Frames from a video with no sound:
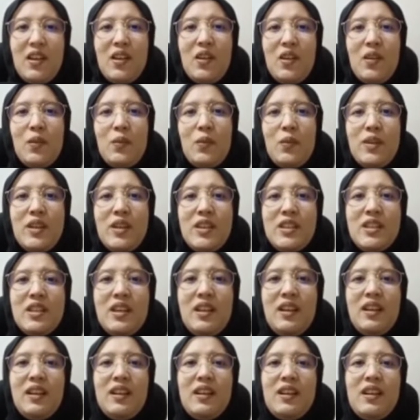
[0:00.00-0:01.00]
which
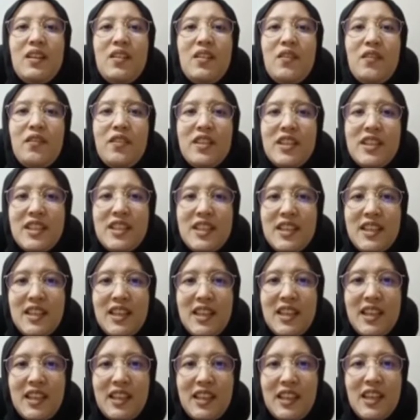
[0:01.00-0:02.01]

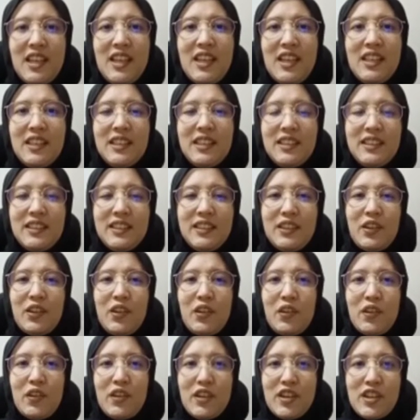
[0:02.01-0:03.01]
facilitate the
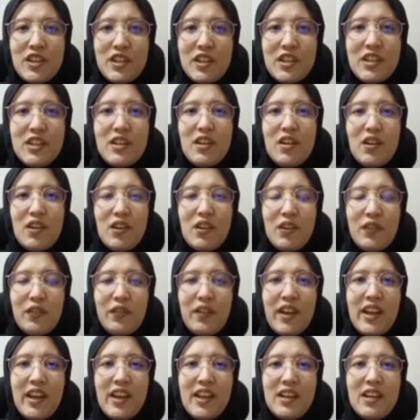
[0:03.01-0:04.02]
calculation of
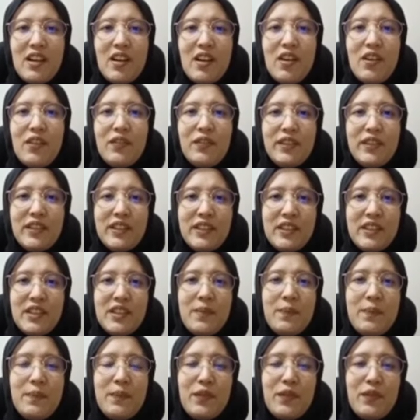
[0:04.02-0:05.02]
an overall
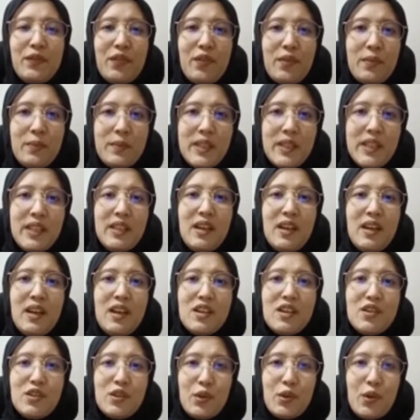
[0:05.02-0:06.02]
performance
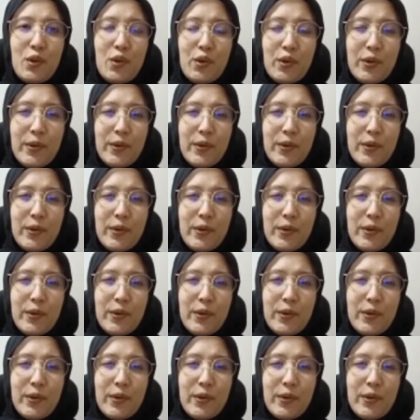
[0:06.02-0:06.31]
score.